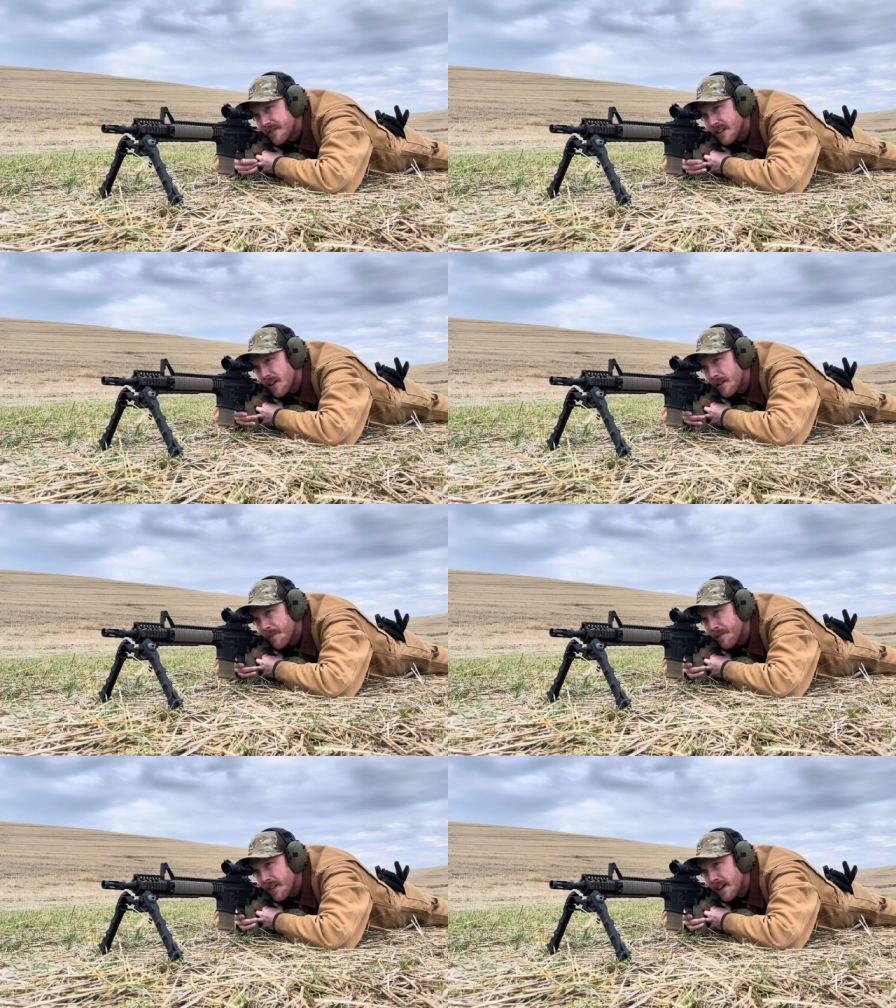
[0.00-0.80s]
So
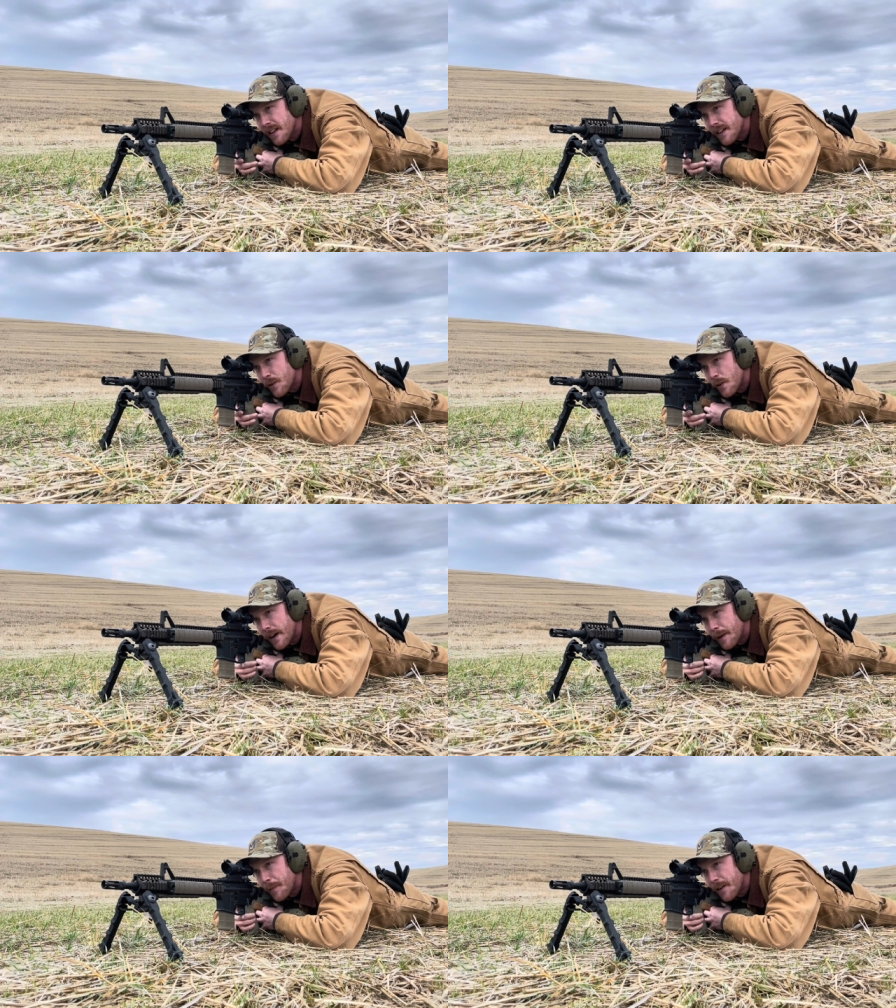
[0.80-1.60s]
let's go
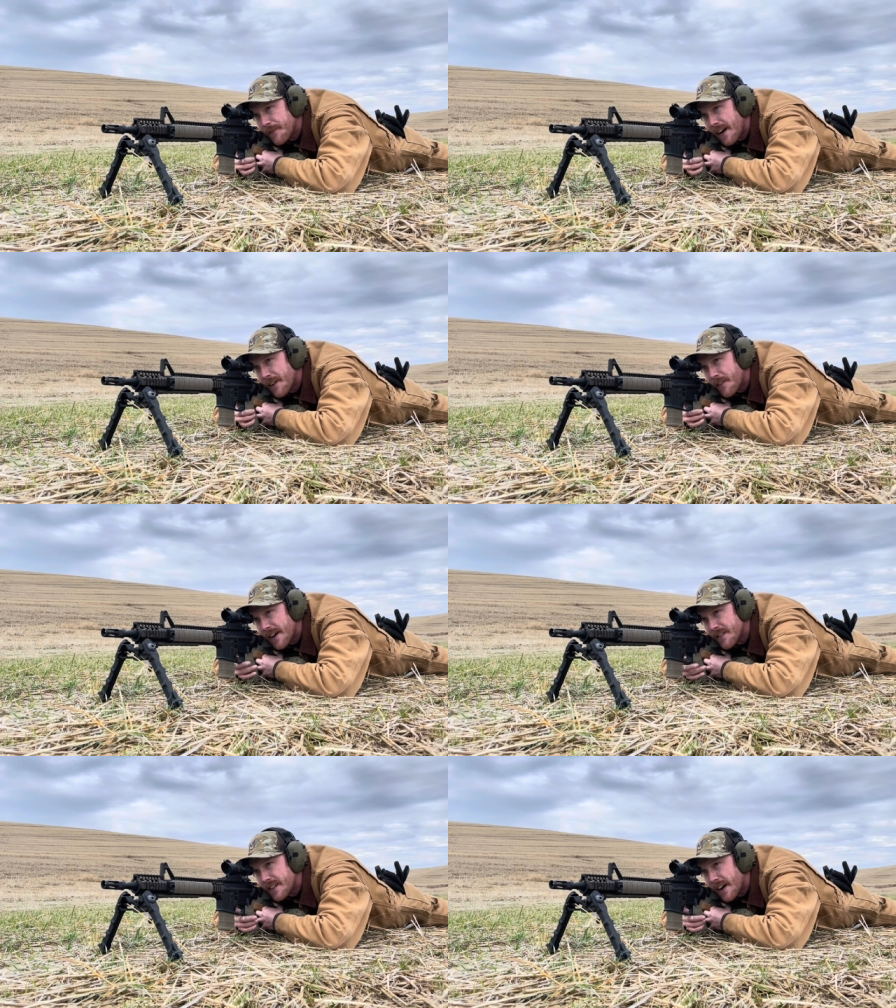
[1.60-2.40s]
ahead and put five
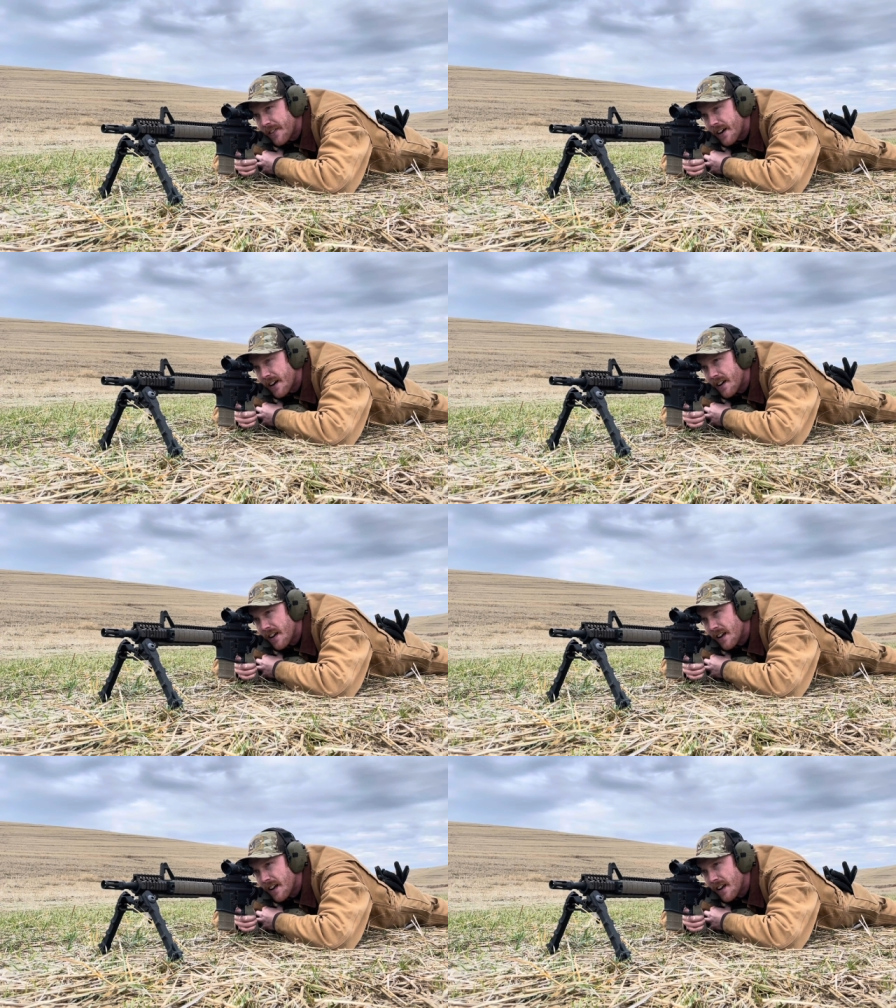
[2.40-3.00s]
rounds down there